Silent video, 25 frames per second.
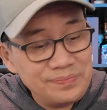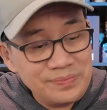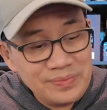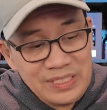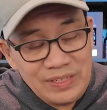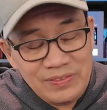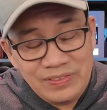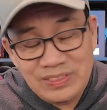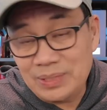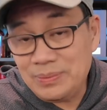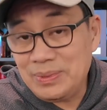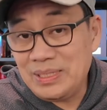
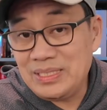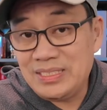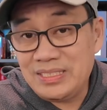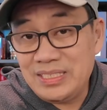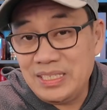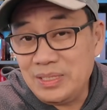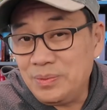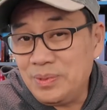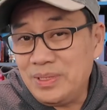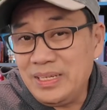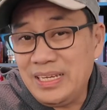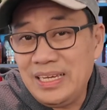every time I
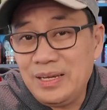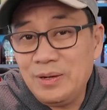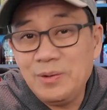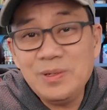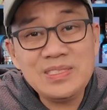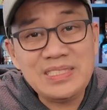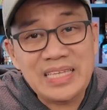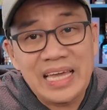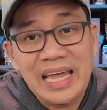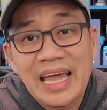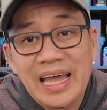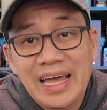see one, I
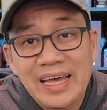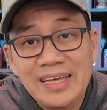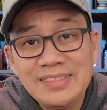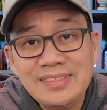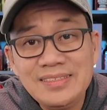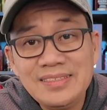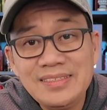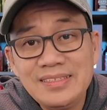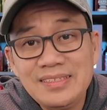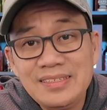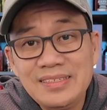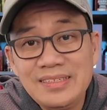always
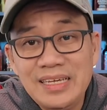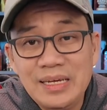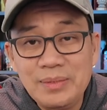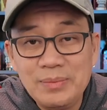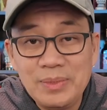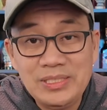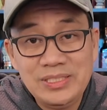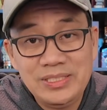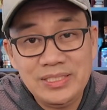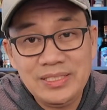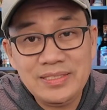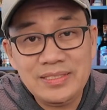ask, how
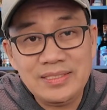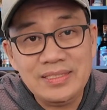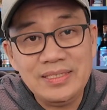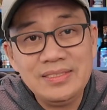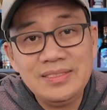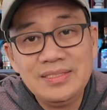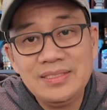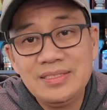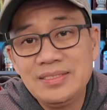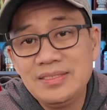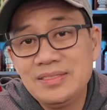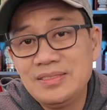much is
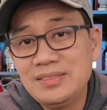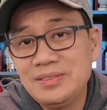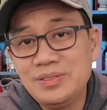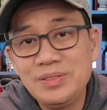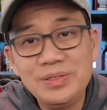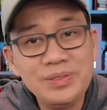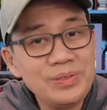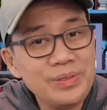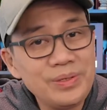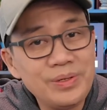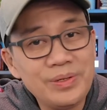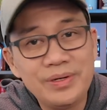it?
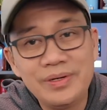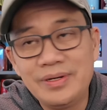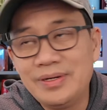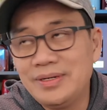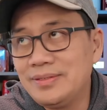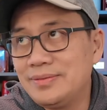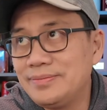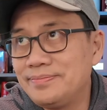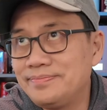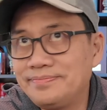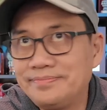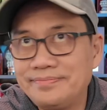New
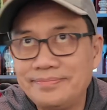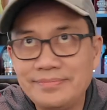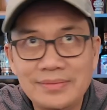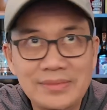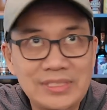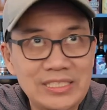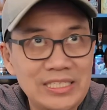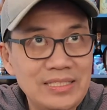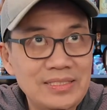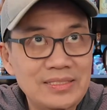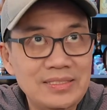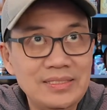York,
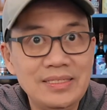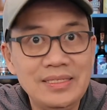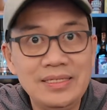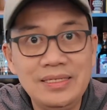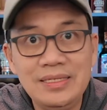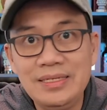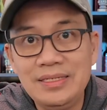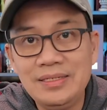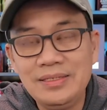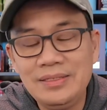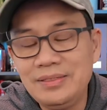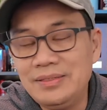
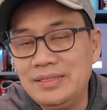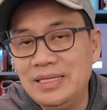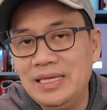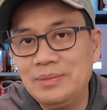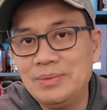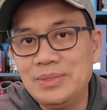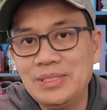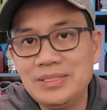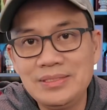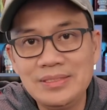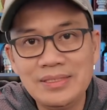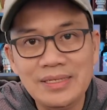DC, you
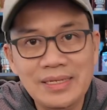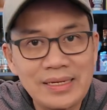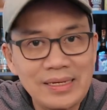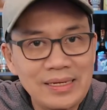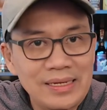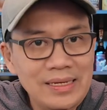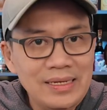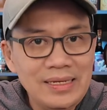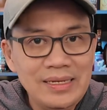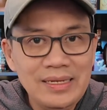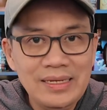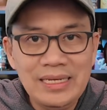name it.
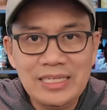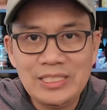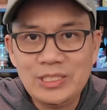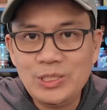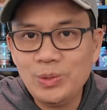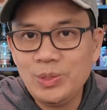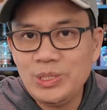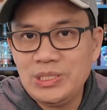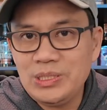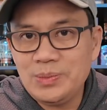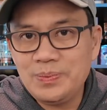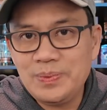It's
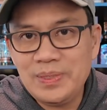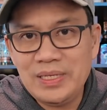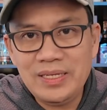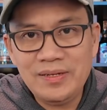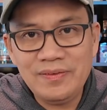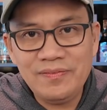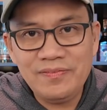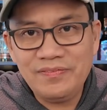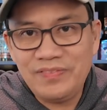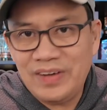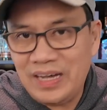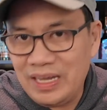always
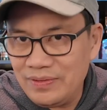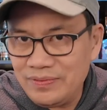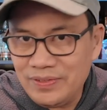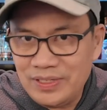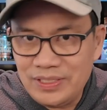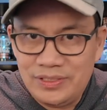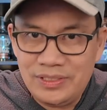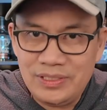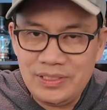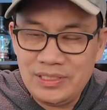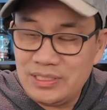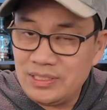been
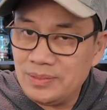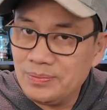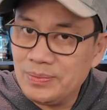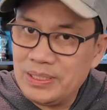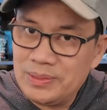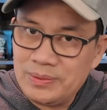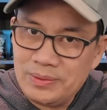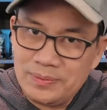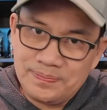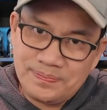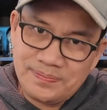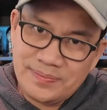500 is the
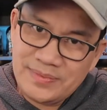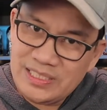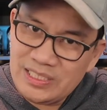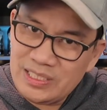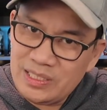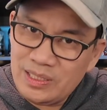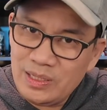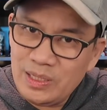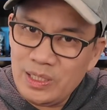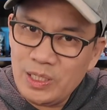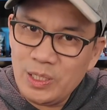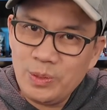minimum. It's
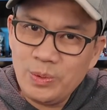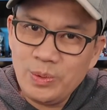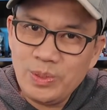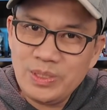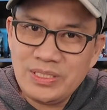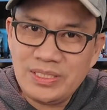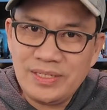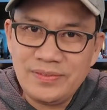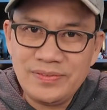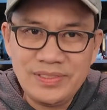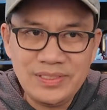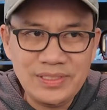the
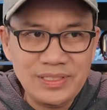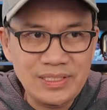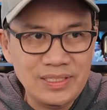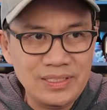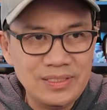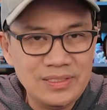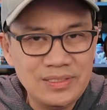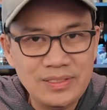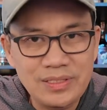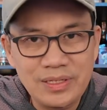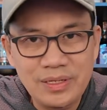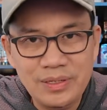lowest I've
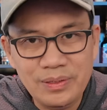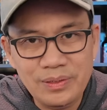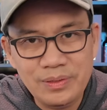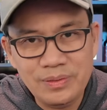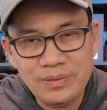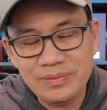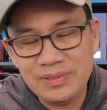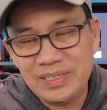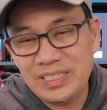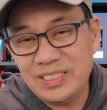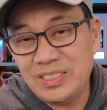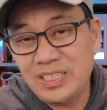seen. So
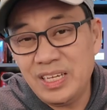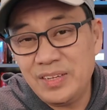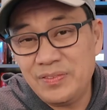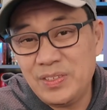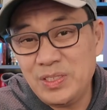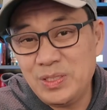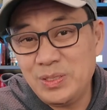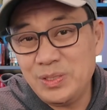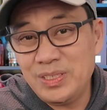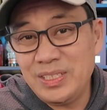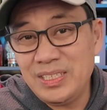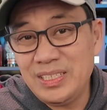when I saw it for
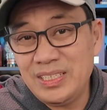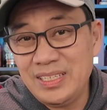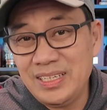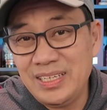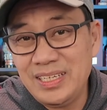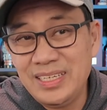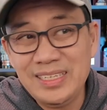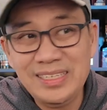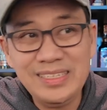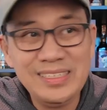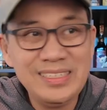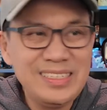
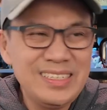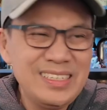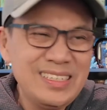$299,